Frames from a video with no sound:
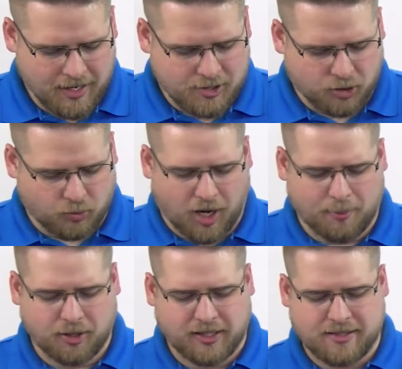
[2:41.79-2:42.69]
Sir
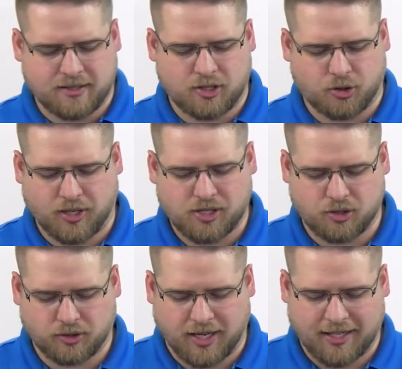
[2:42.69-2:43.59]
Robert isn't a
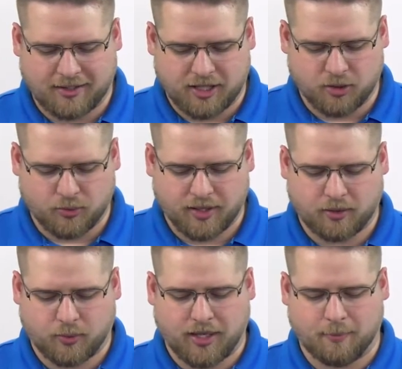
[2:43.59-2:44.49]
traditional knight like you re
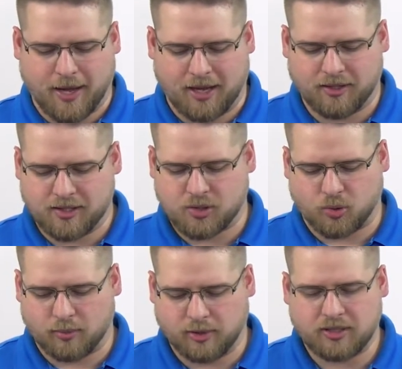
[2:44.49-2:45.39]
read about in
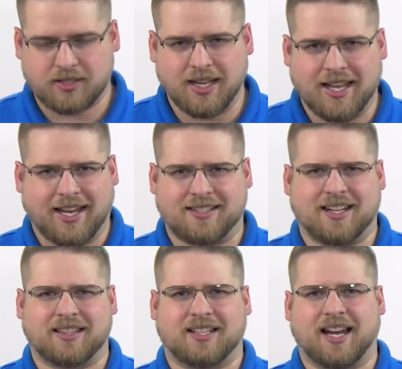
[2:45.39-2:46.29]
storybooks. He's
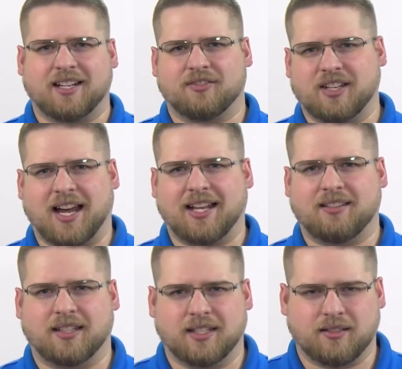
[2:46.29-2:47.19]
not the kind of
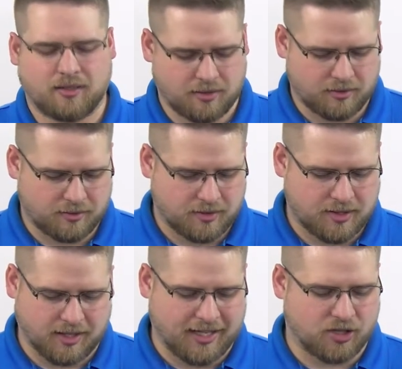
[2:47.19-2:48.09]
knight that
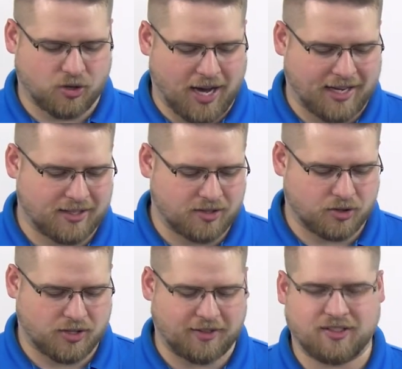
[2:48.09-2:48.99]
slayed dragons
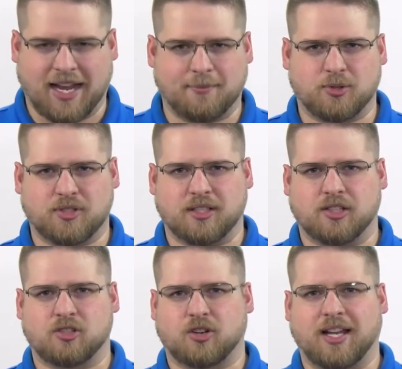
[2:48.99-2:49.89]
or saved damsels in
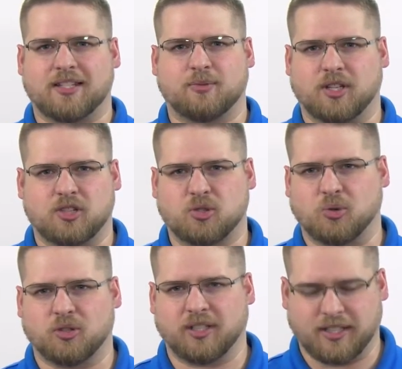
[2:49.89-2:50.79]
distress with a
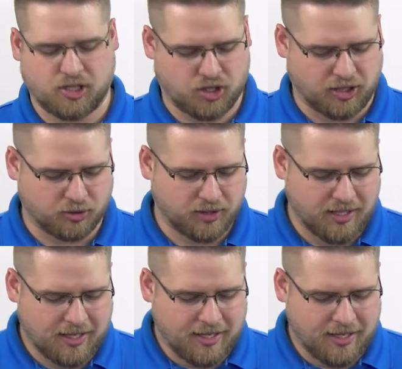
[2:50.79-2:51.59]
sword and a shield.